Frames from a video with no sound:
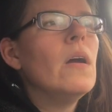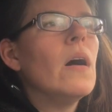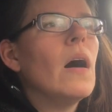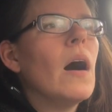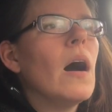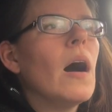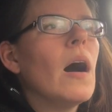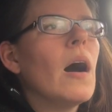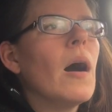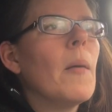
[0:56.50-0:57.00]

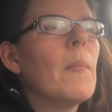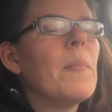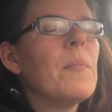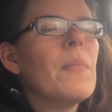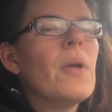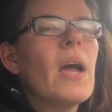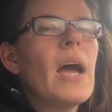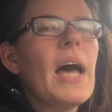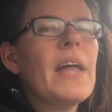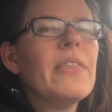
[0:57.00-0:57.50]

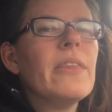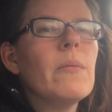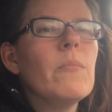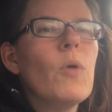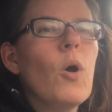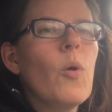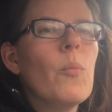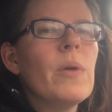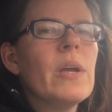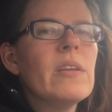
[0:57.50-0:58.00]
At the
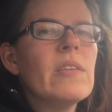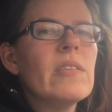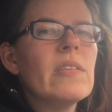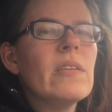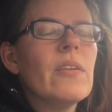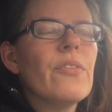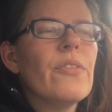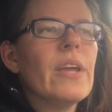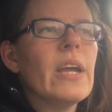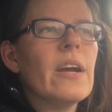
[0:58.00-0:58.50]
moment,
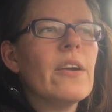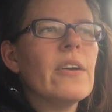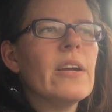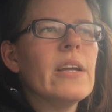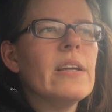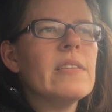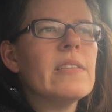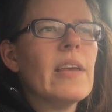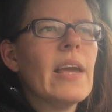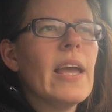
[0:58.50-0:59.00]
there
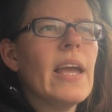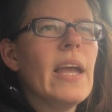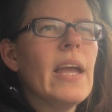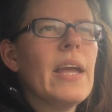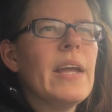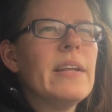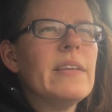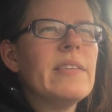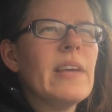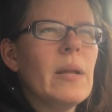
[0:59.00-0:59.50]
is
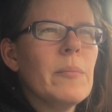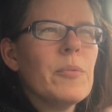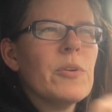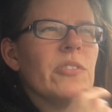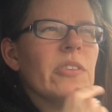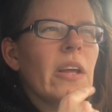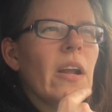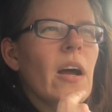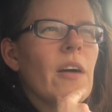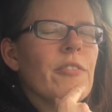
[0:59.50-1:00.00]
a
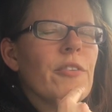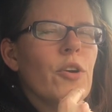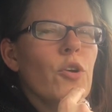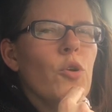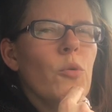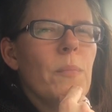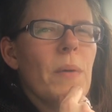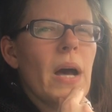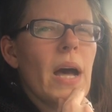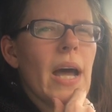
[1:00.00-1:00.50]
10% off
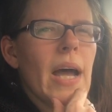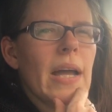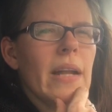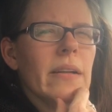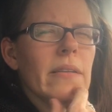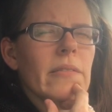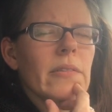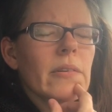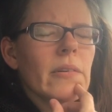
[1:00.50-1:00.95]
coupon